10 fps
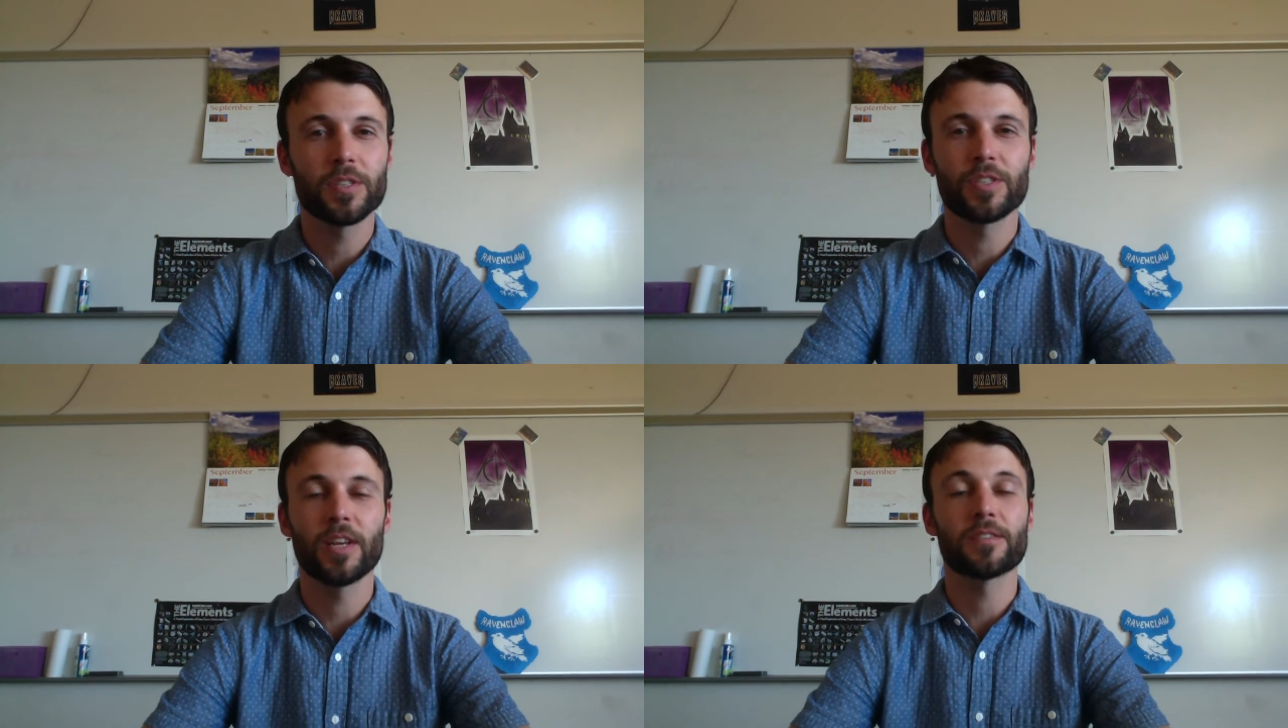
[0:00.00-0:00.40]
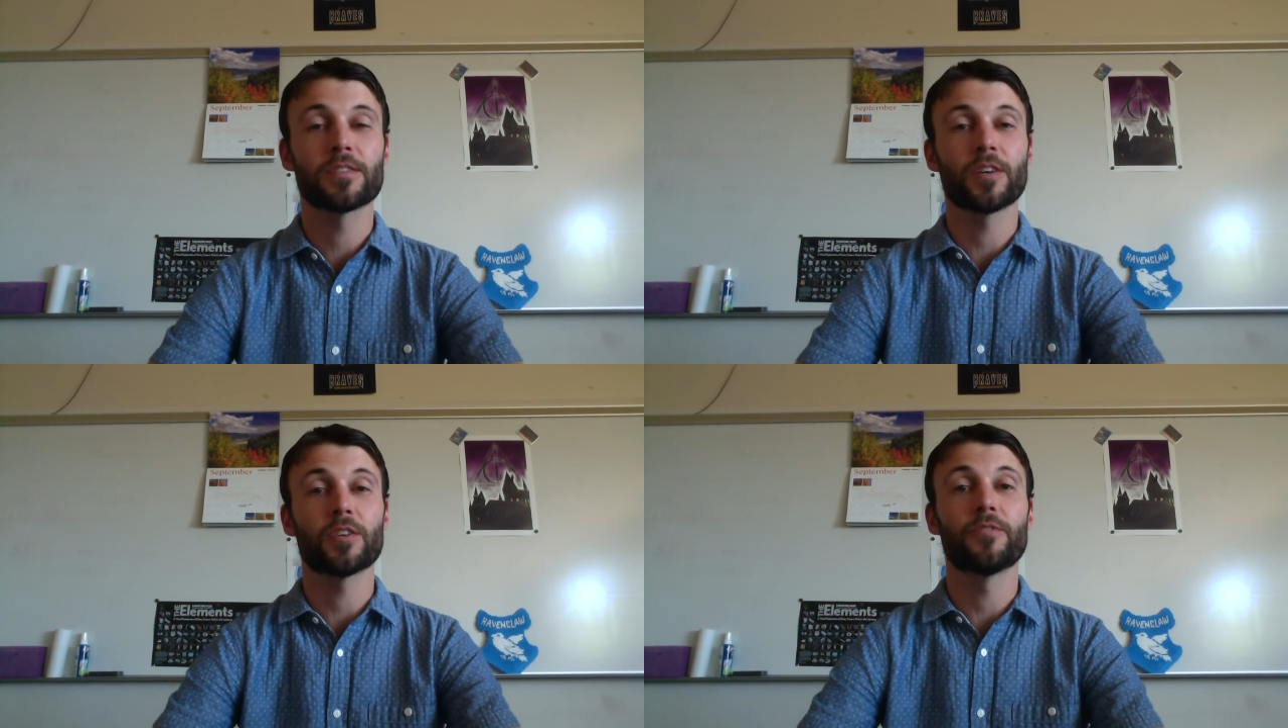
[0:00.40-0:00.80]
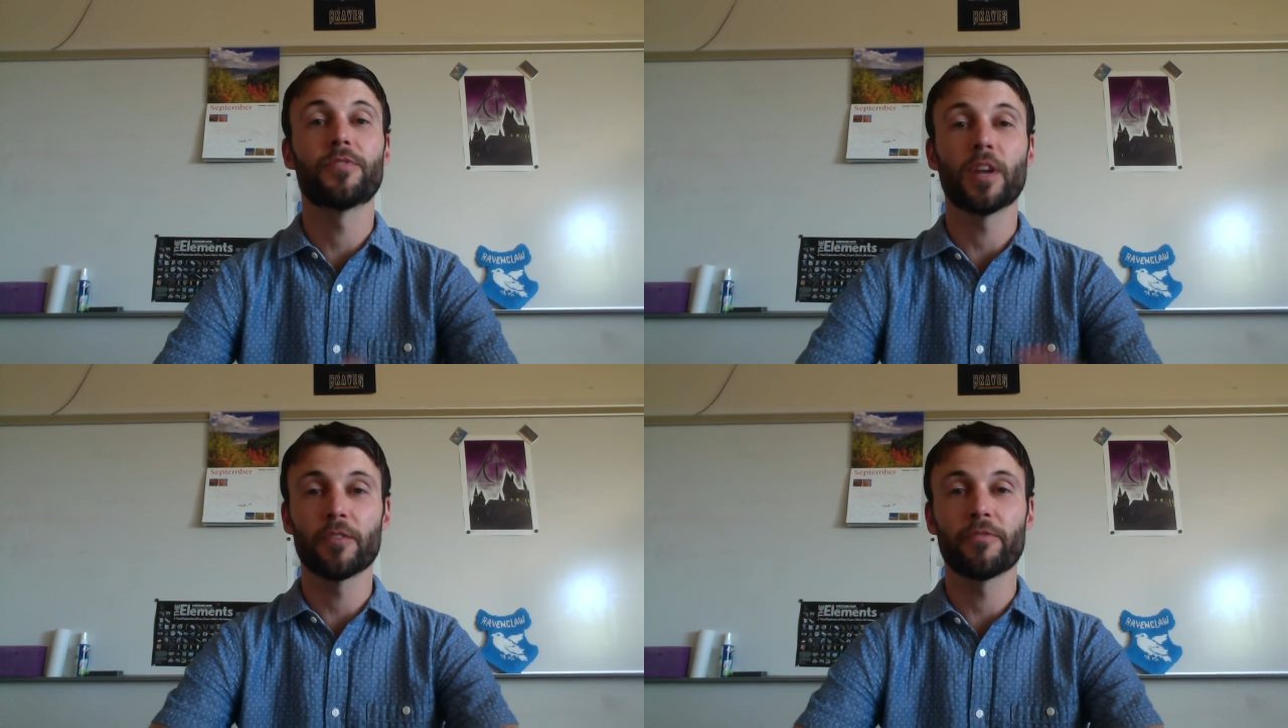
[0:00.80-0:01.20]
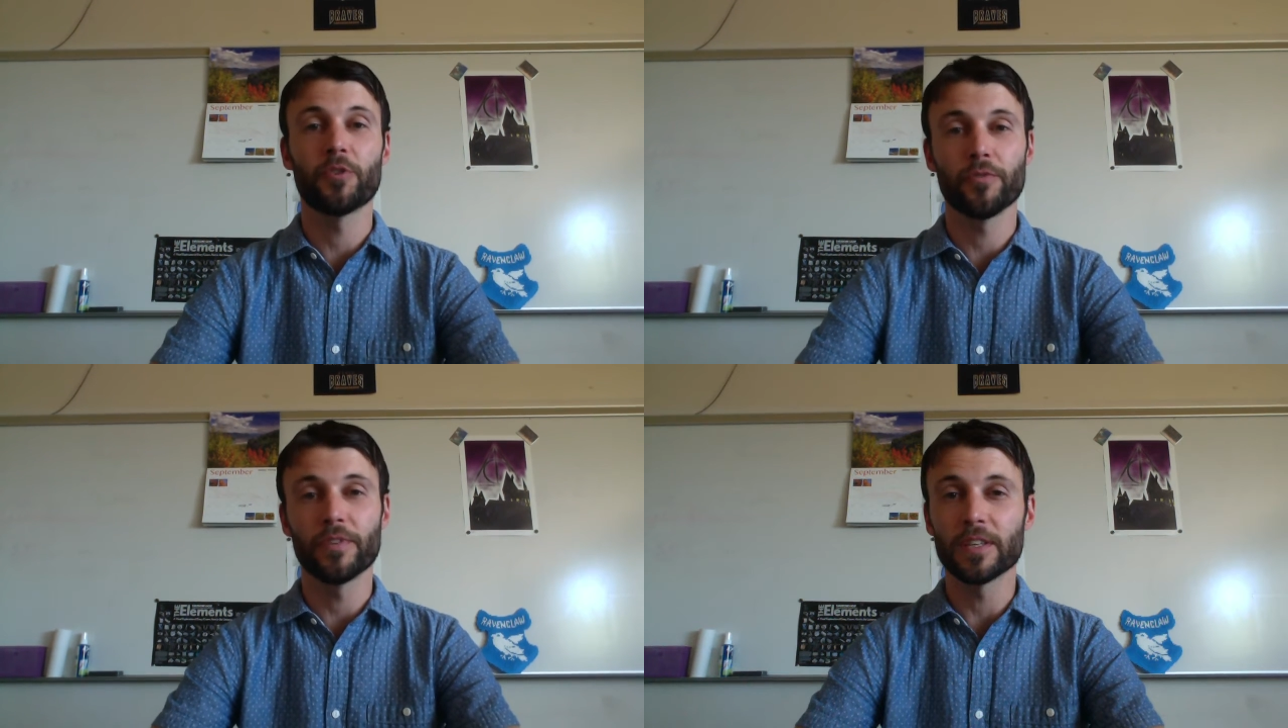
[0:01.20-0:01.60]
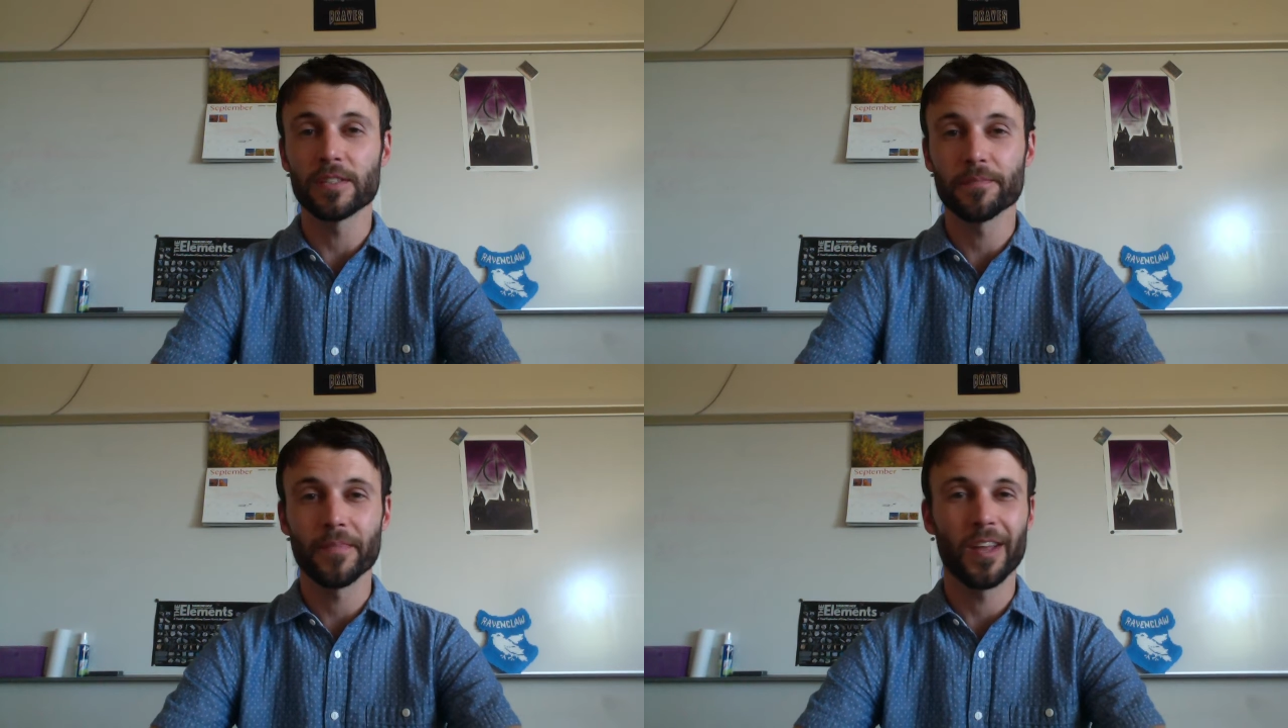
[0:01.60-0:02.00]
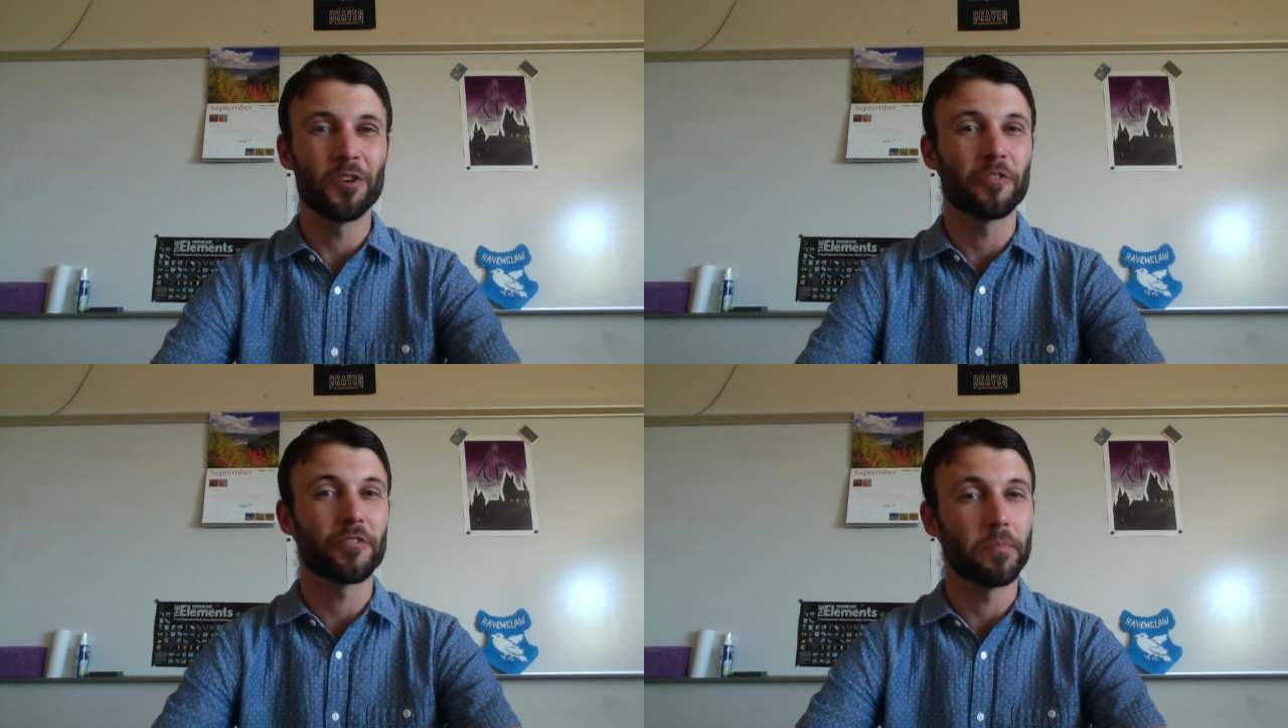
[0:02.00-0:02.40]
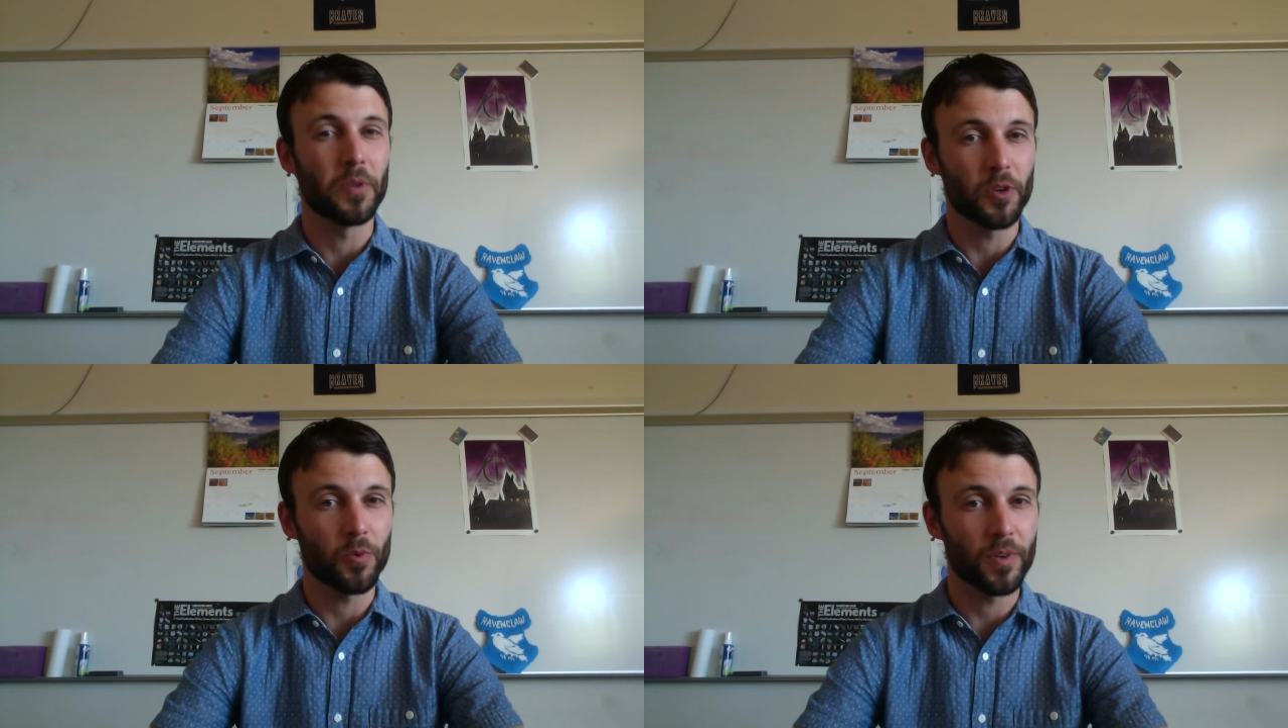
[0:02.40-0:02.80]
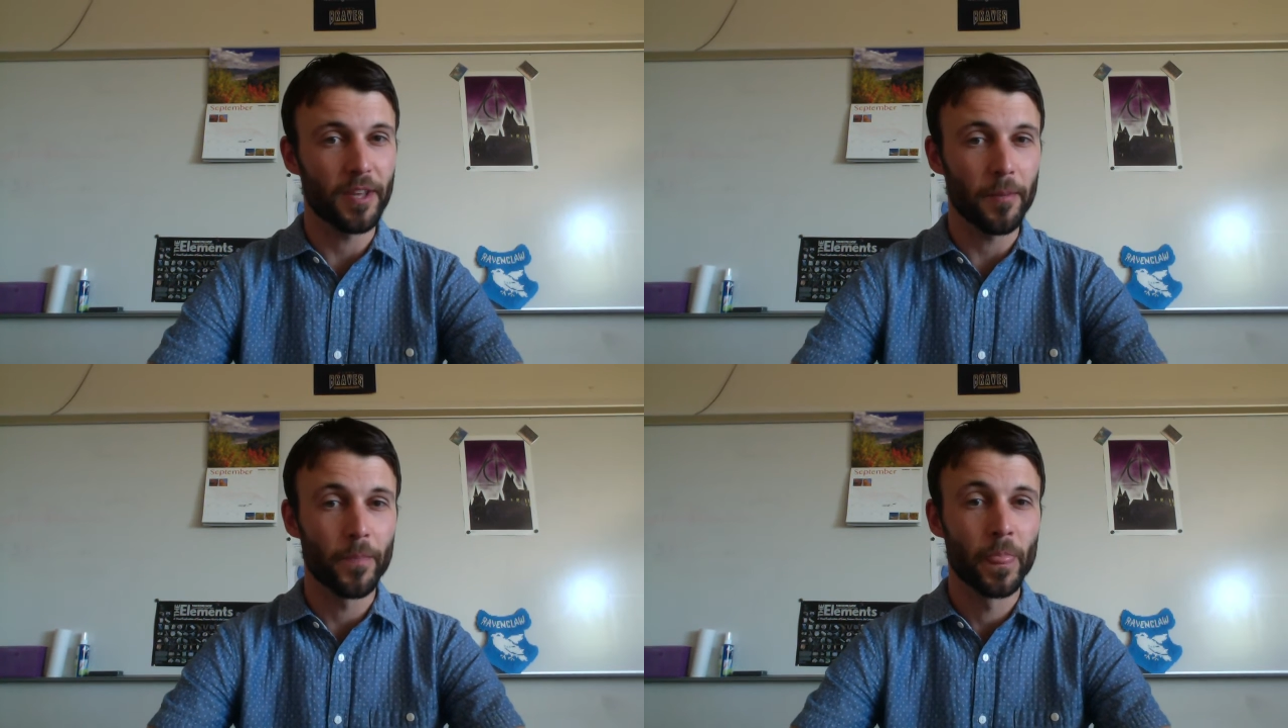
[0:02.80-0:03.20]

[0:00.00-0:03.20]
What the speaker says: chances are you've done a few of these and you're familiar with them.